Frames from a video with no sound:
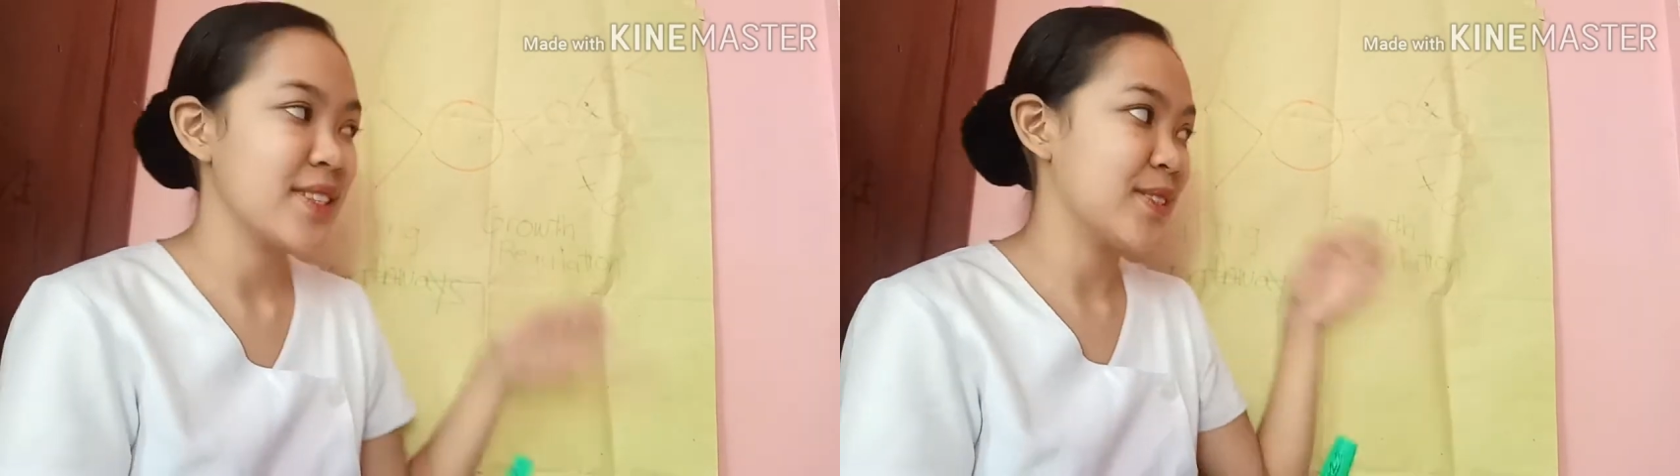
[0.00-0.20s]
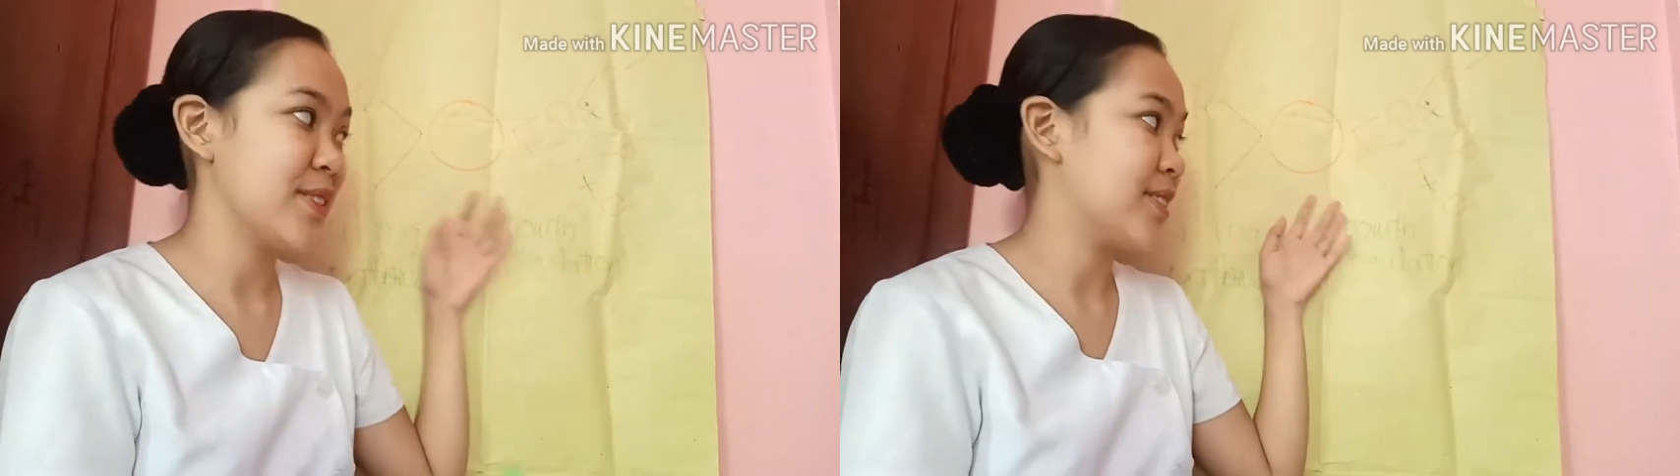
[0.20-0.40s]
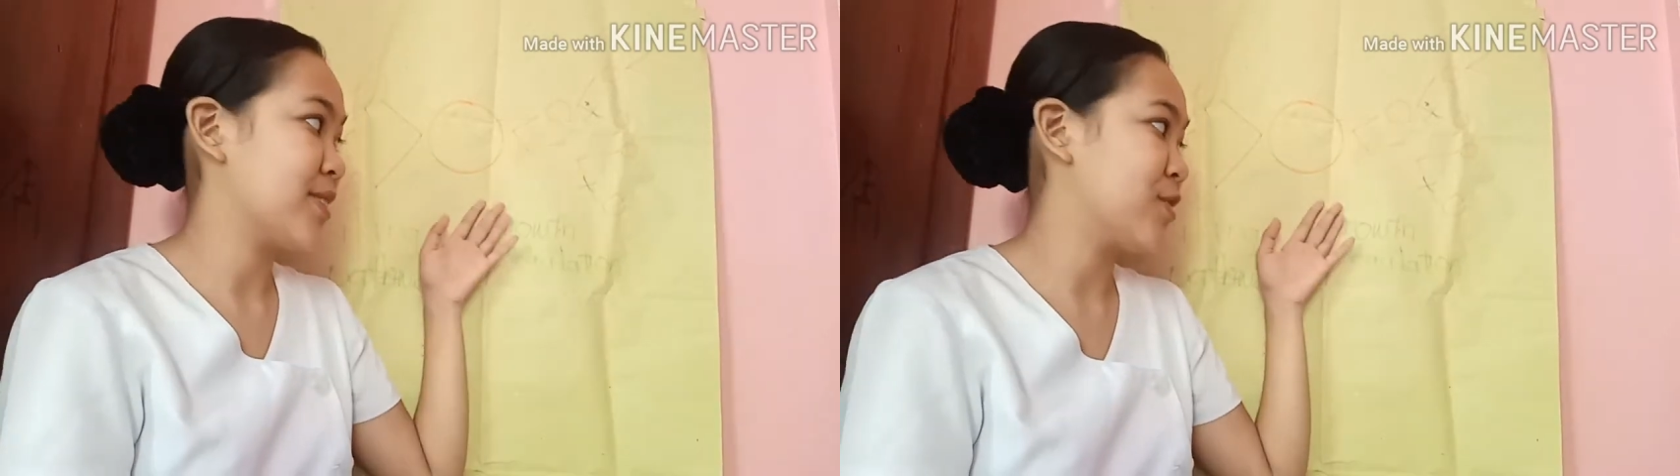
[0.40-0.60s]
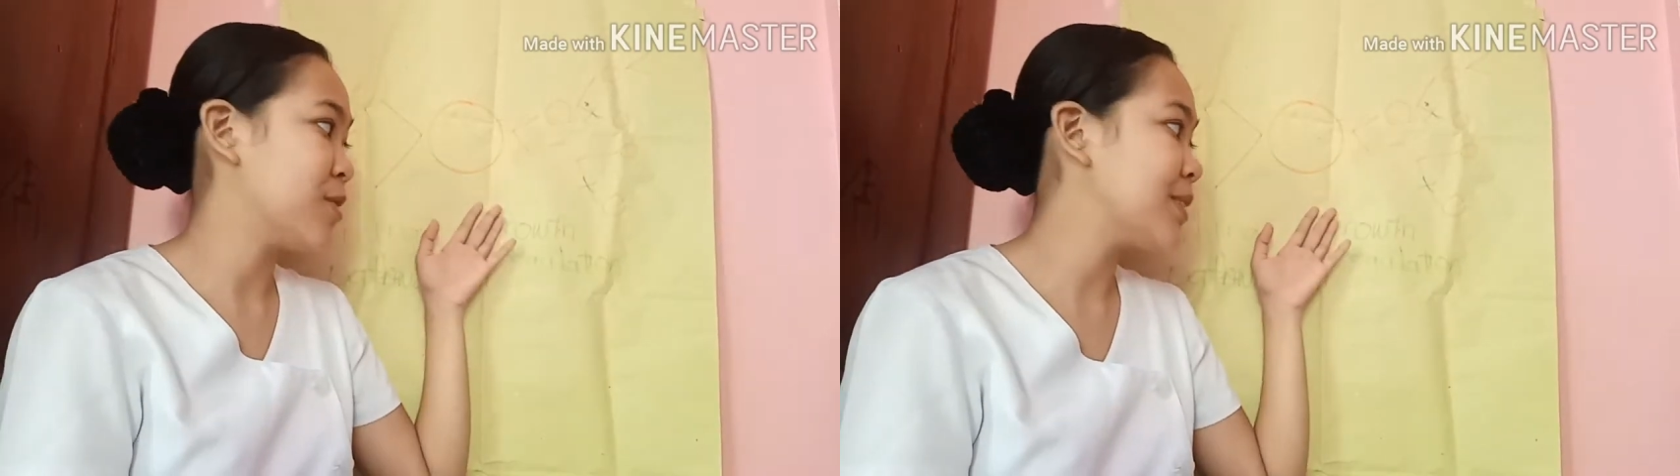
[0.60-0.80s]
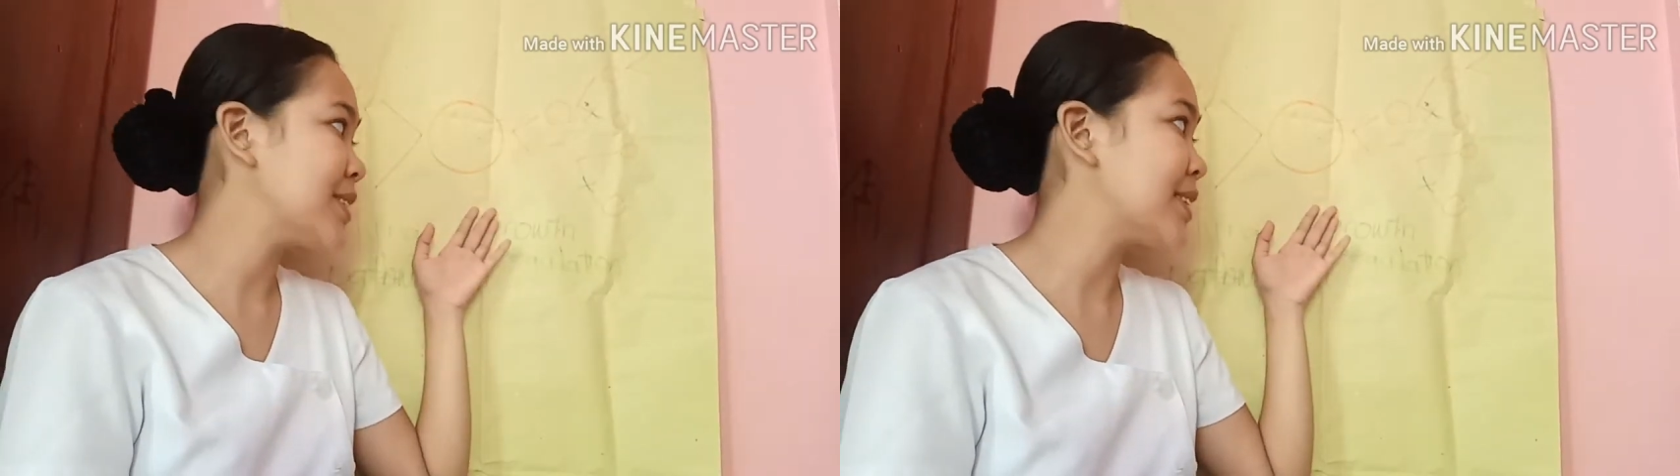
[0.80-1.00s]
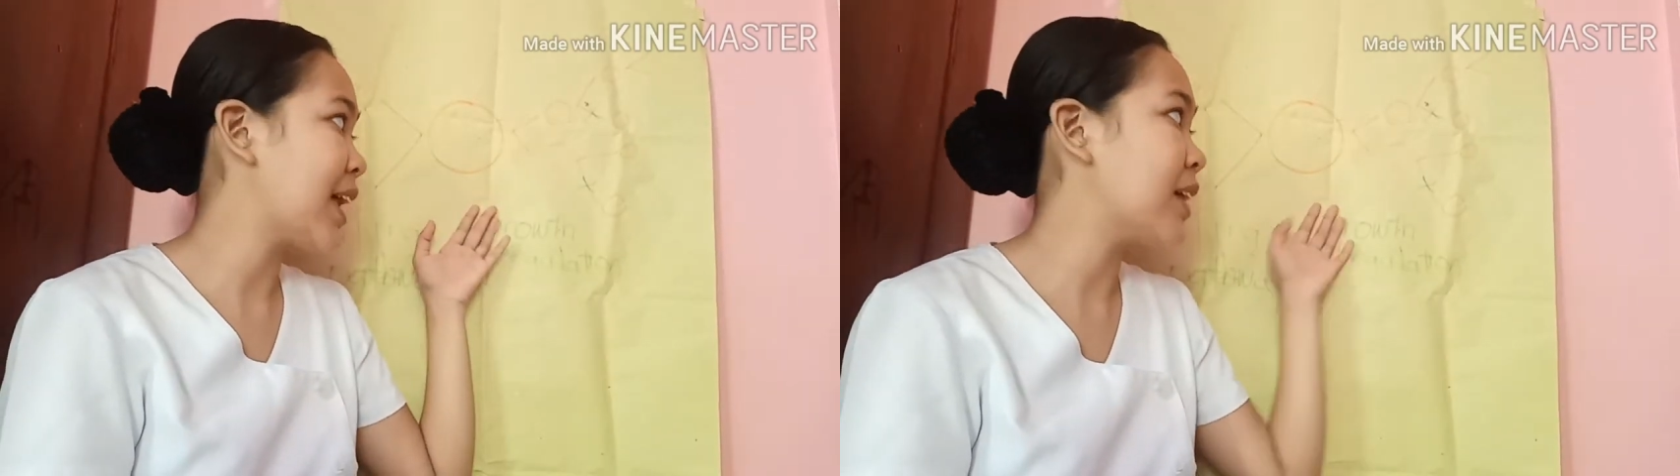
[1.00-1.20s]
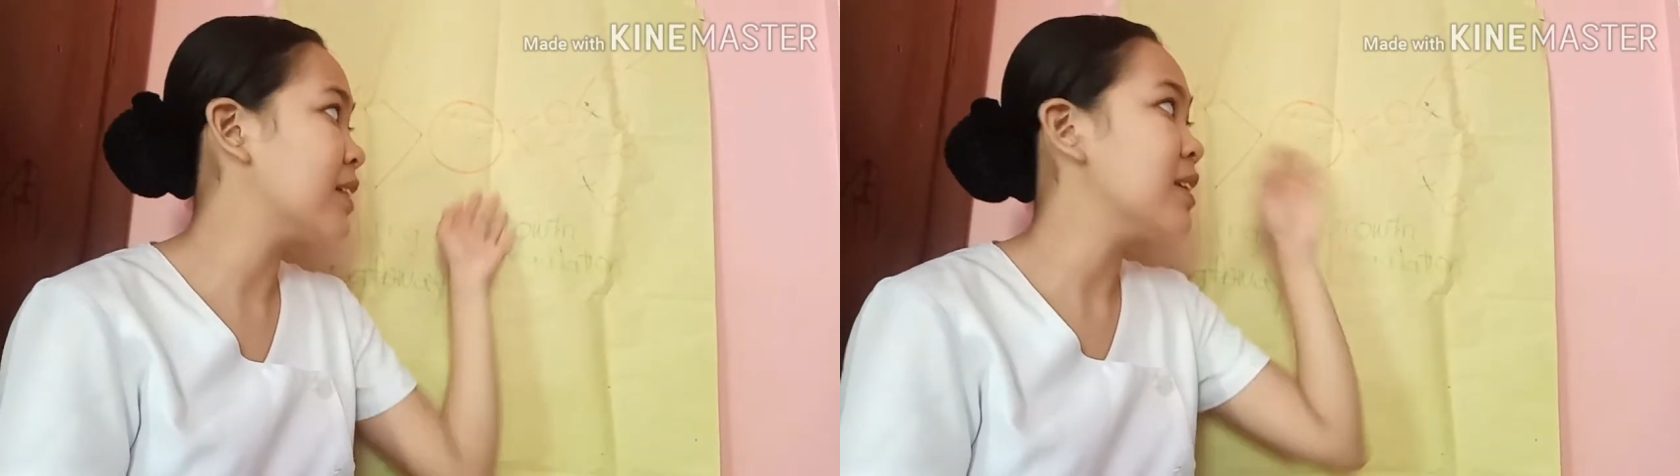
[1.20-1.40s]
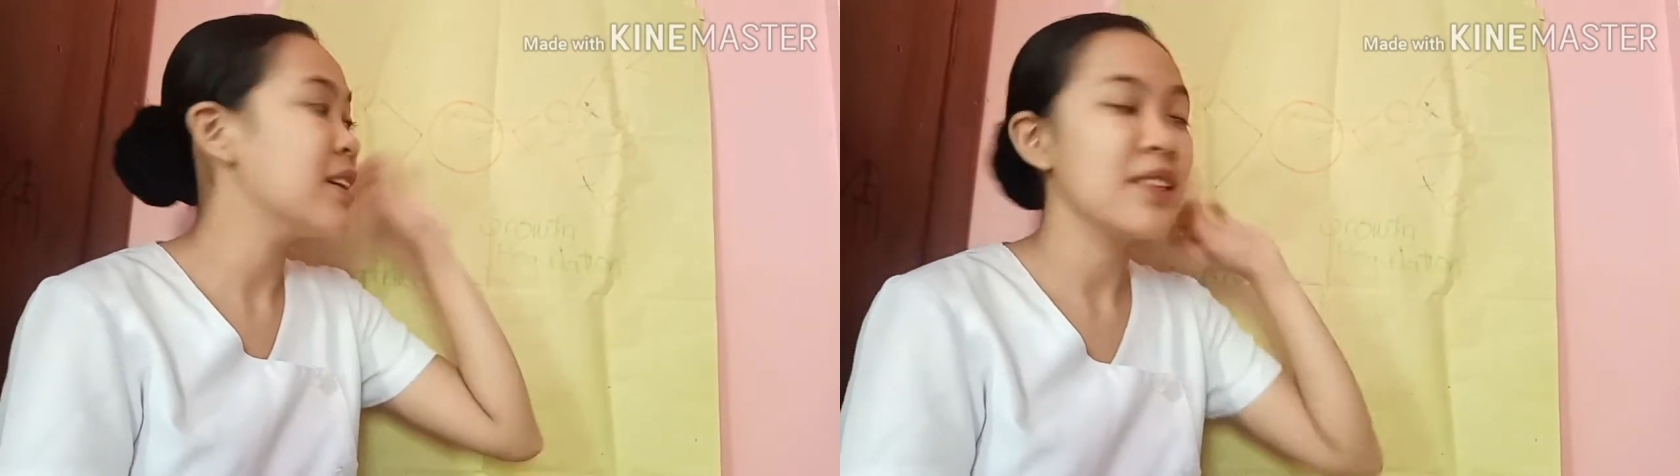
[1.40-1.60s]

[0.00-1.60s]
This normal cell,